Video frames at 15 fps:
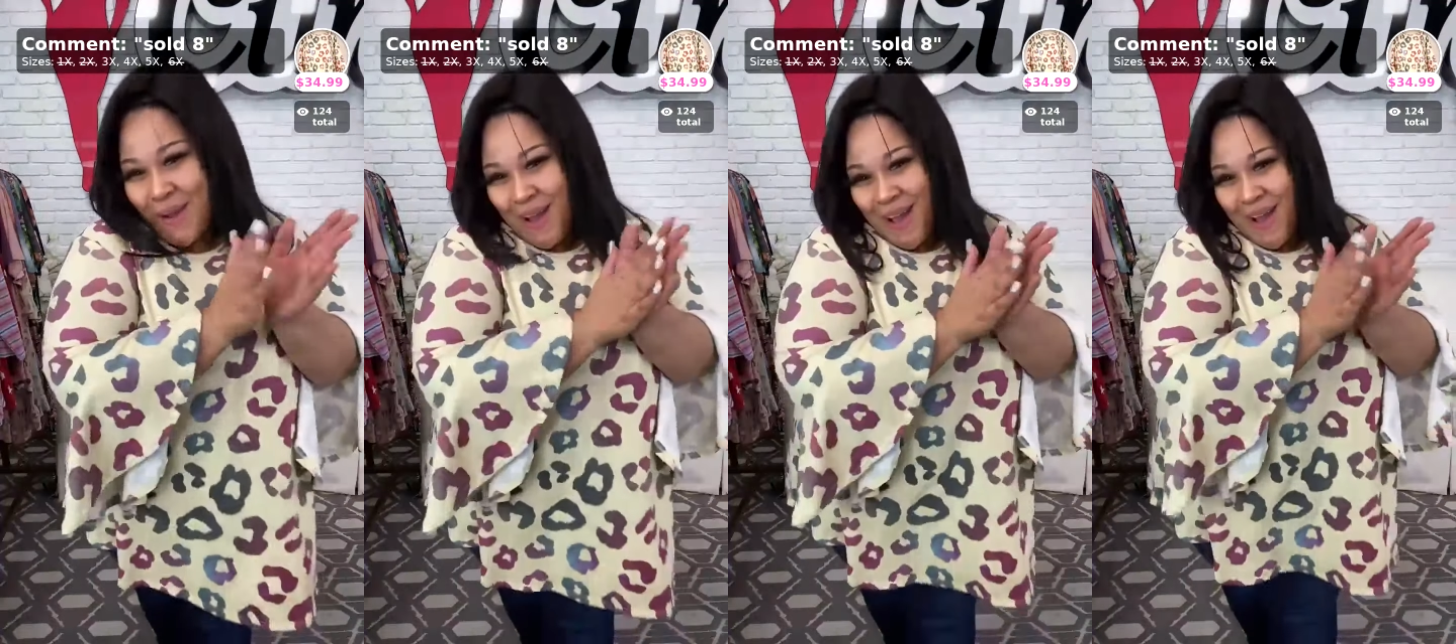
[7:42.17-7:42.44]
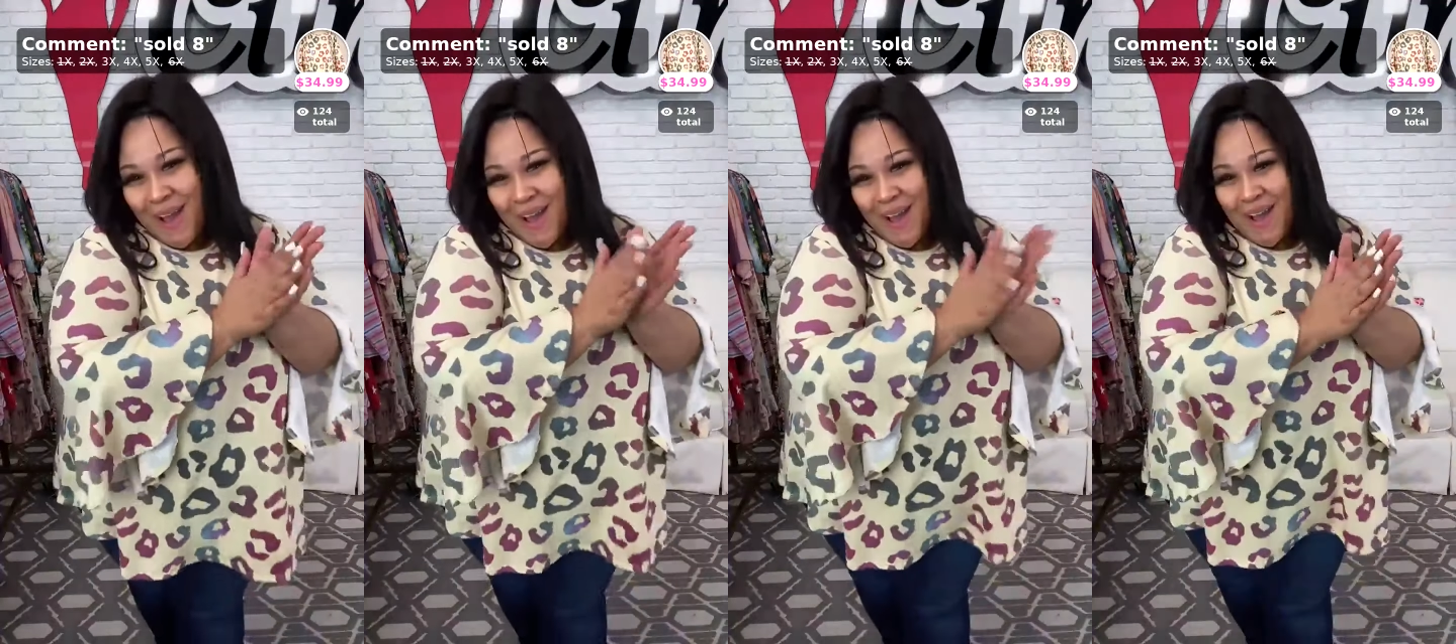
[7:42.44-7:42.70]

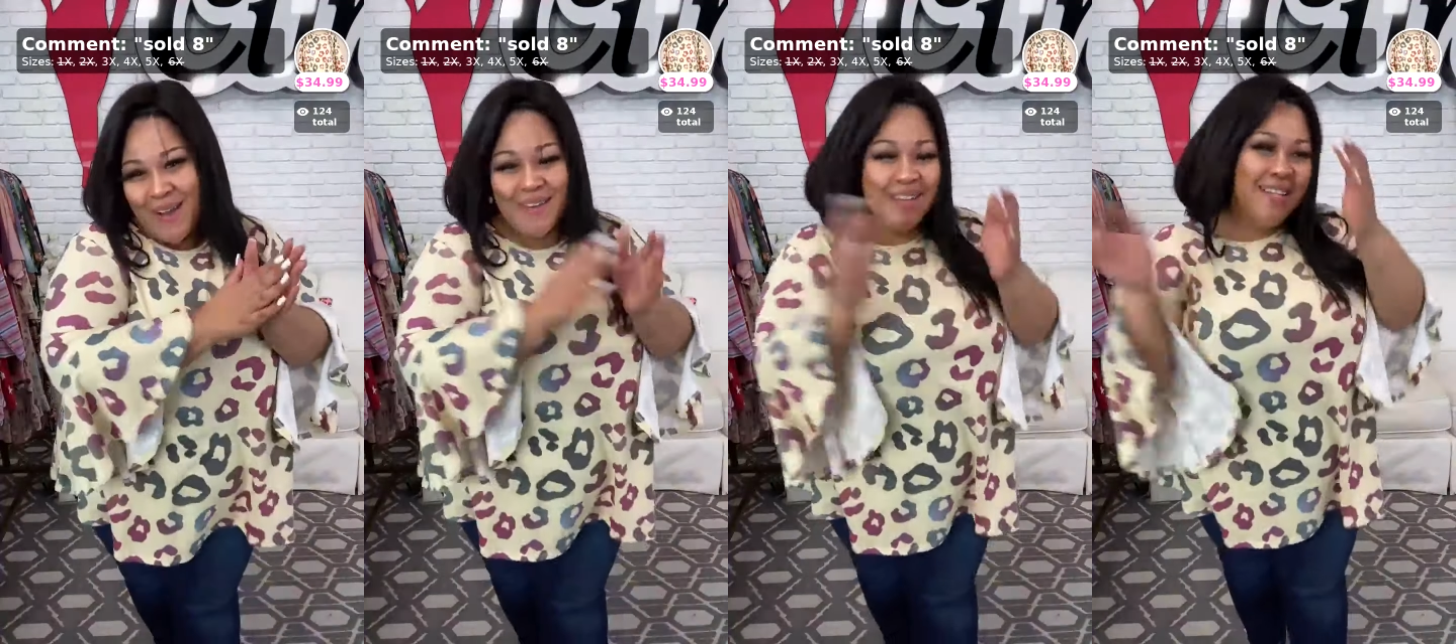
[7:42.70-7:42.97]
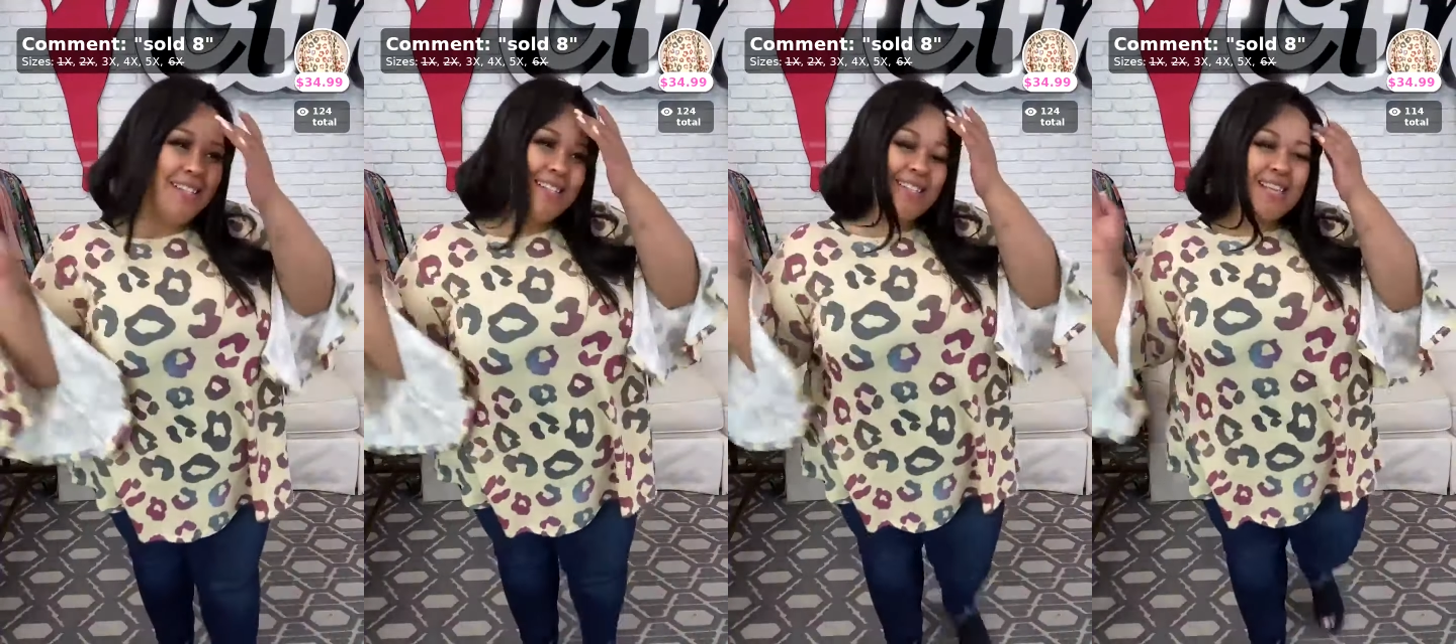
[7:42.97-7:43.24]

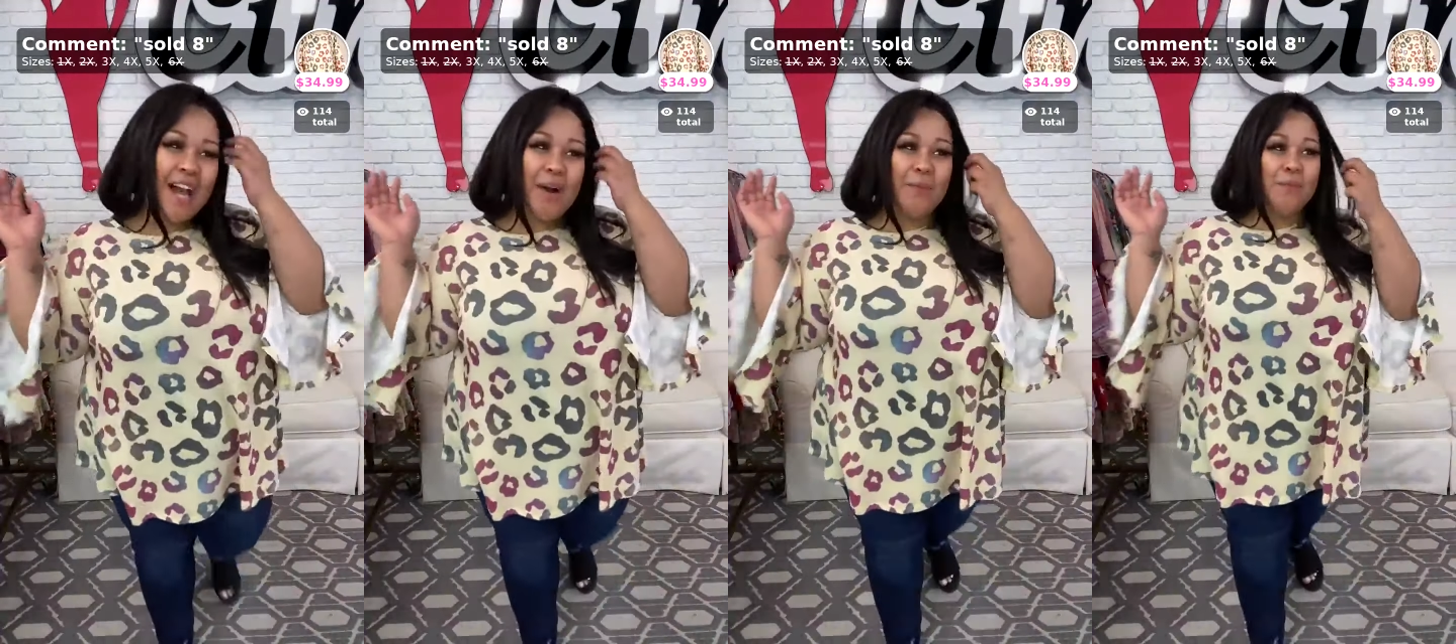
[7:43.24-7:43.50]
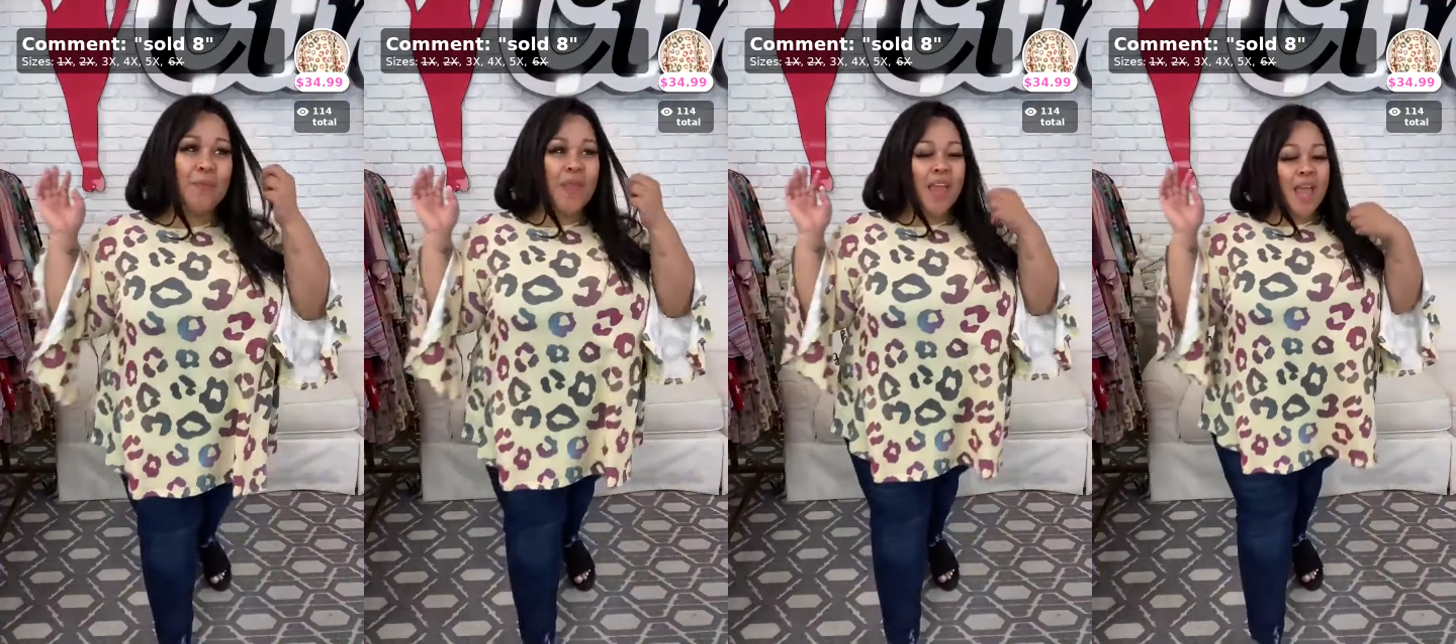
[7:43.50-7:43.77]
Woohoo! So